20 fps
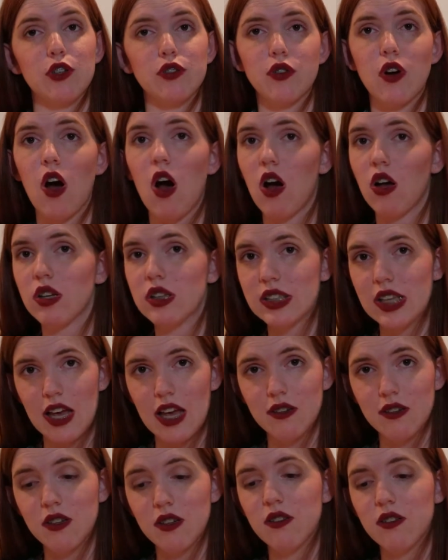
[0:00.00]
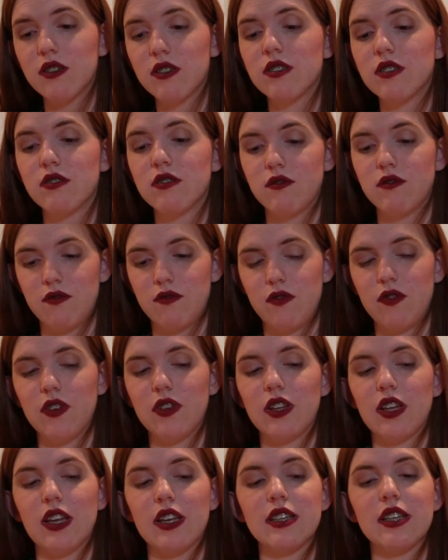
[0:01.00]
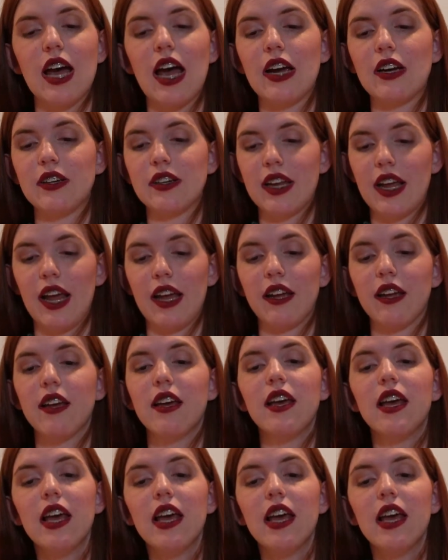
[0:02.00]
you're all set for the entire day.